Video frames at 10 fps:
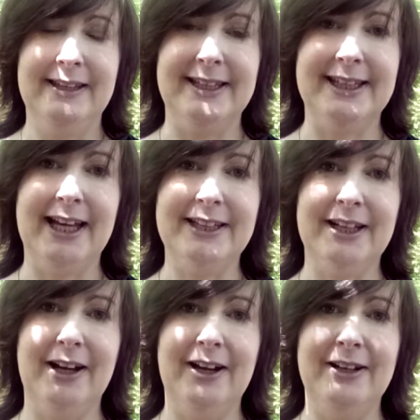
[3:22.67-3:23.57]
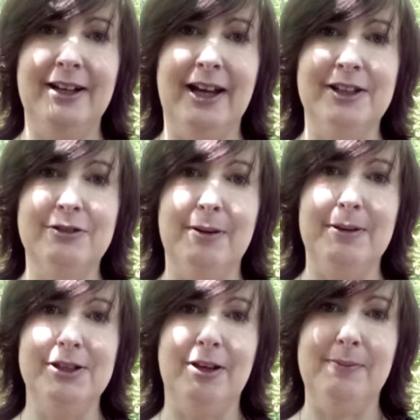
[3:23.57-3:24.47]
They sat down and
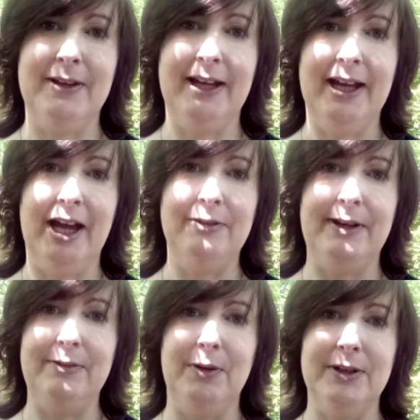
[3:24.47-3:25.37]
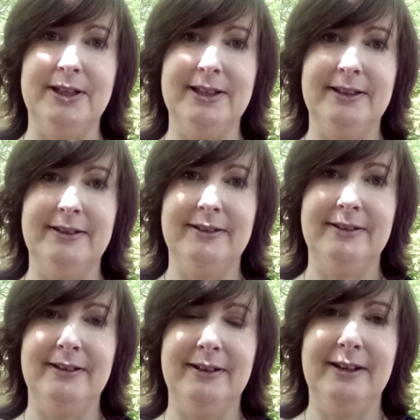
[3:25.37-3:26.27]
scribbled something and rewrote it,
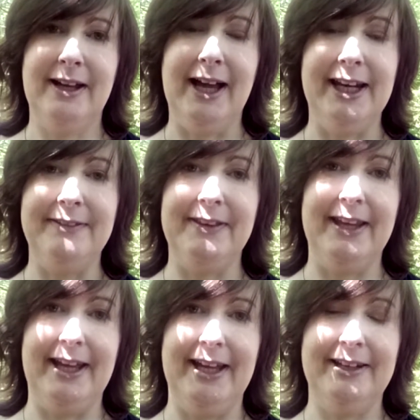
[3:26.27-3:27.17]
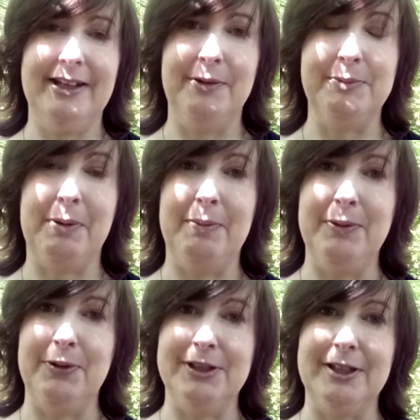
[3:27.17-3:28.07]
and even then it probably
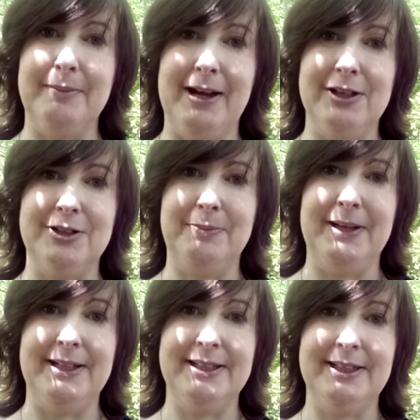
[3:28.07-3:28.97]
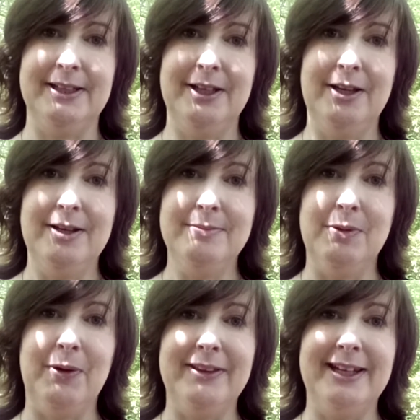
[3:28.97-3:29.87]
wasn't a masterpiece.
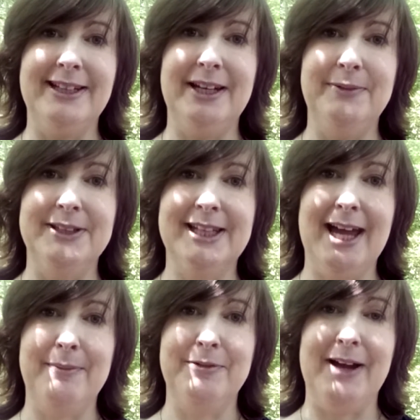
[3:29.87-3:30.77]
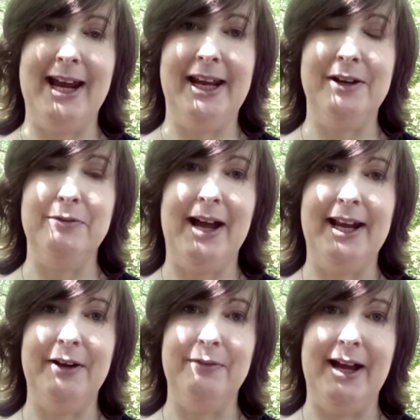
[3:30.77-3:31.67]
But what they did was kept writing
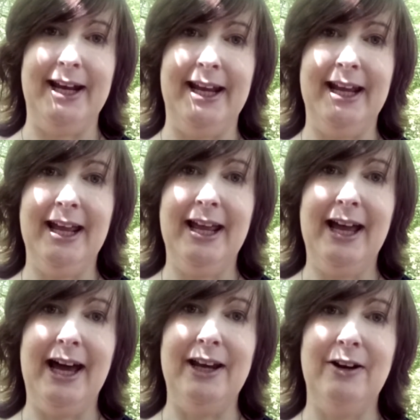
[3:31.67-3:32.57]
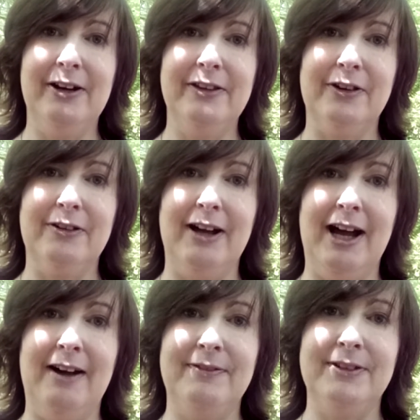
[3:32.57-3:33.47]
and learning their
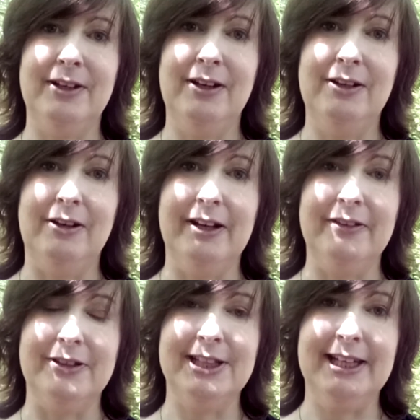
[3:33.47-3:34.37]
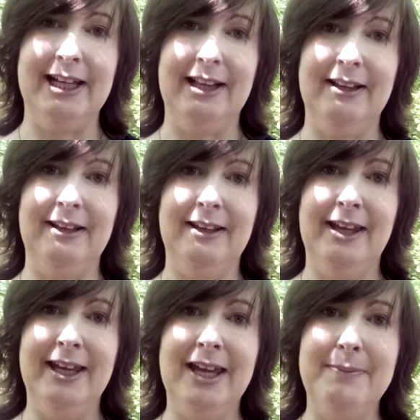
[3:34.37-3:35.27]
craft, learning their skill,
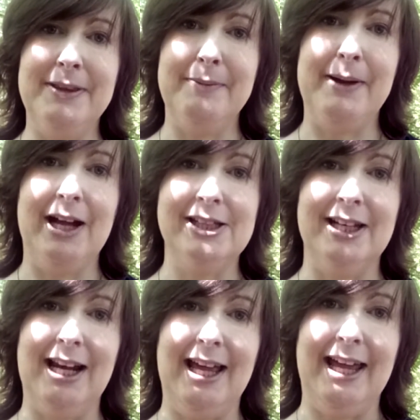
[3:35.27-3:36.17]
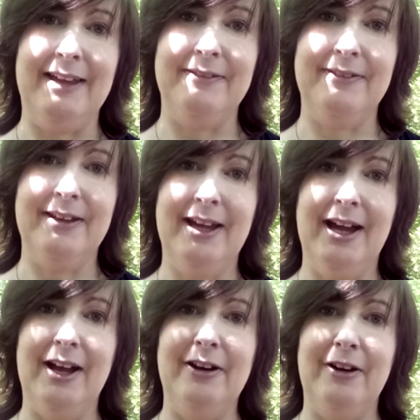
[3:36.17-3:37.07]
keeping the passion alive,
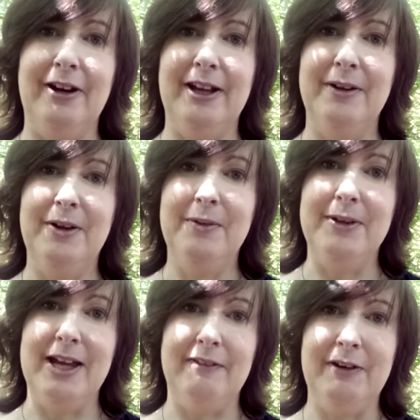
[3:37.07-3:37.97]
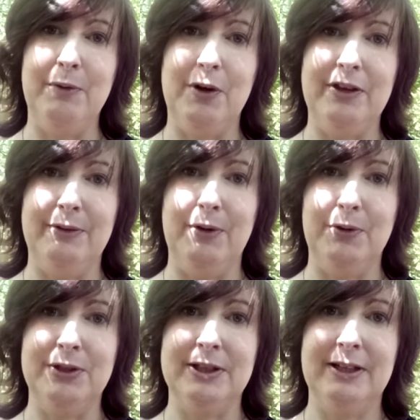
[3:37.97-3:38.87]
and learning with every word they
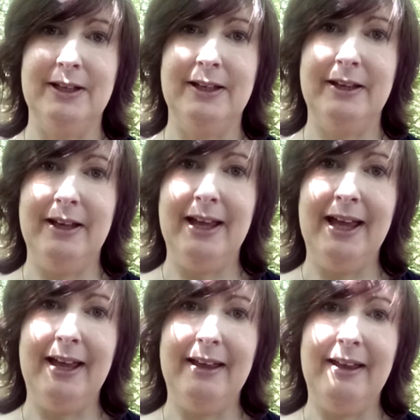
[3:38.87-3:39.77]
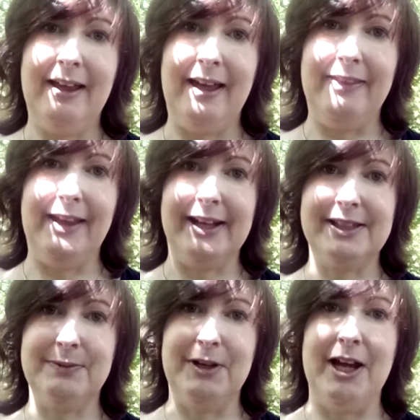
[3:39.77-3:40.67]
wrote. And
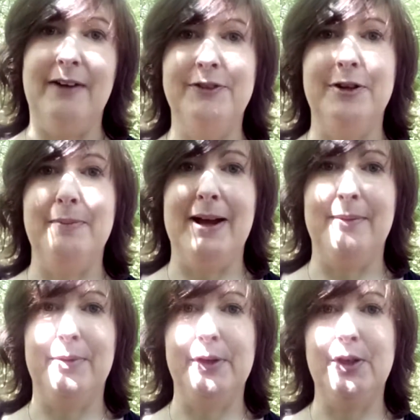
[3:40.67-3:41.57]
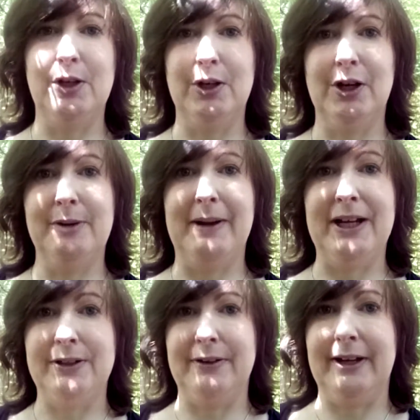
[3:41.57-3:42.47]
that's what you have to remember. You learn
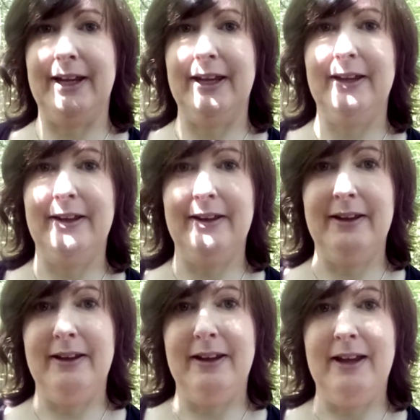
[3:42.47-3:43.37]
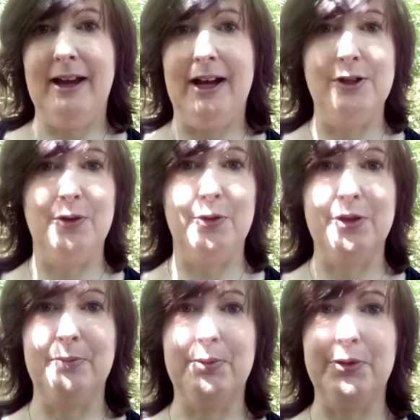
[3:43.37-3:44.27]
by doing, and you're going
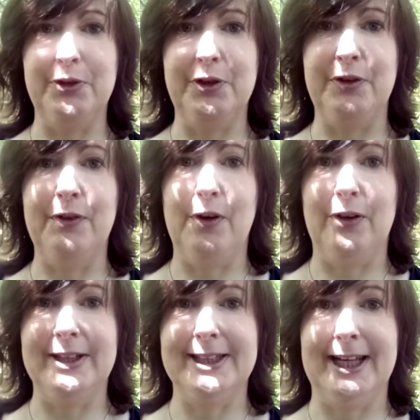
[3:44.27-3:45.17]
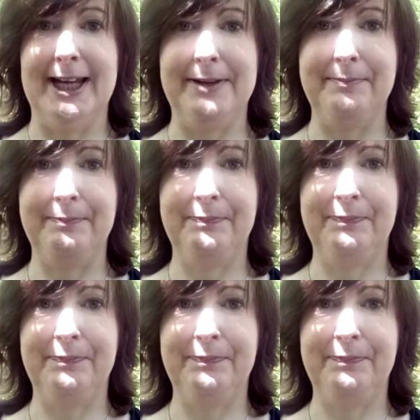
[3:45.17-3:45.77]
to improve all the time.